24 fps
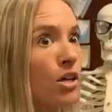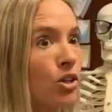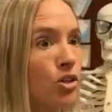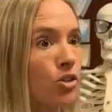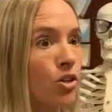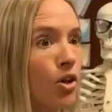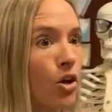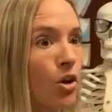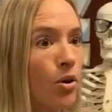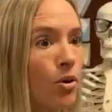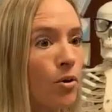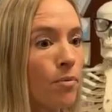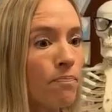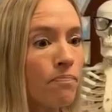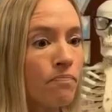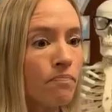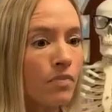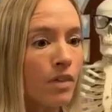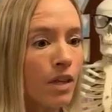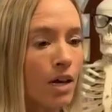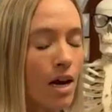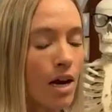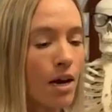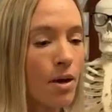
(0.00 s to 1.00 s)
So
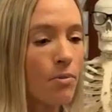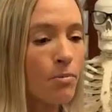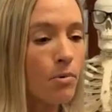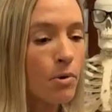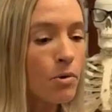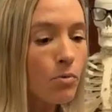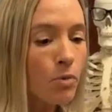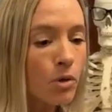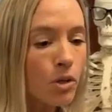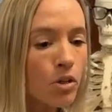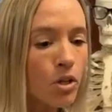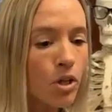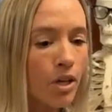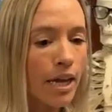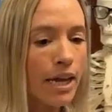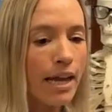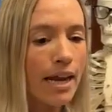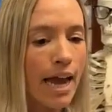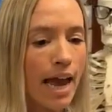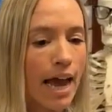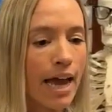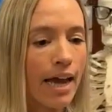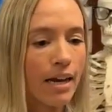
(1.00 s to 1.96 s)
uh, when we're looking